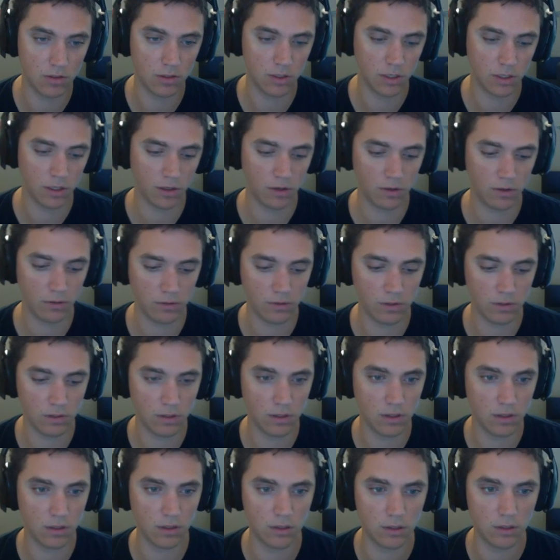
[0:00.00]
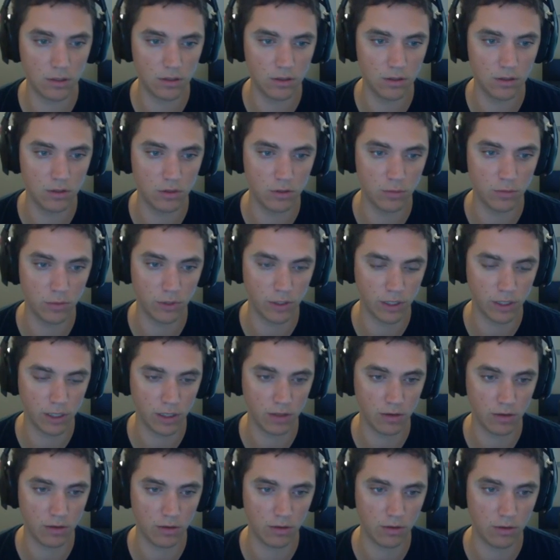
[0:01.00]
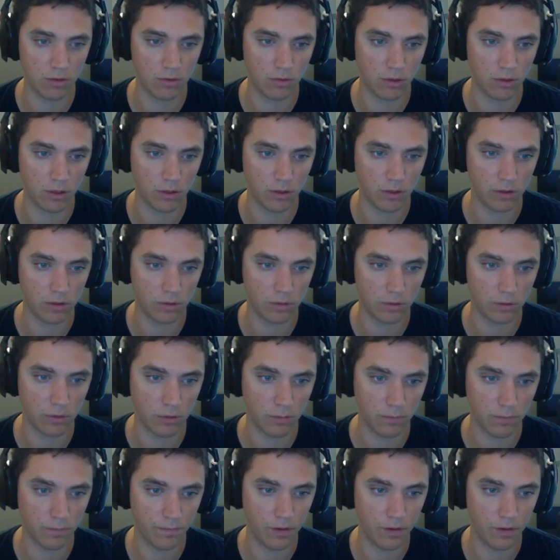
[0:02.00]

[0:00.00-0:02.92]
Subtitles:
shelves duplicate throughout the room.